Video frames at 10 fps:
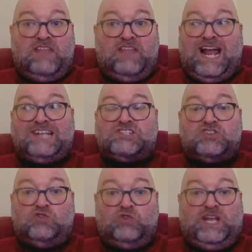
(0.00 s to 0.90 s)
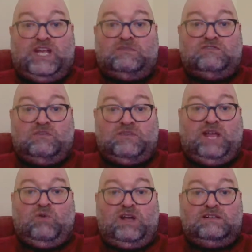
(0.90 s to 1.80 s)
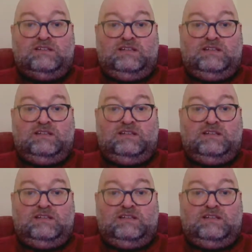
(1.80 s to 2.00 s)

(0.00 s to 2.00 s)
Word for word: that I screamed from day one.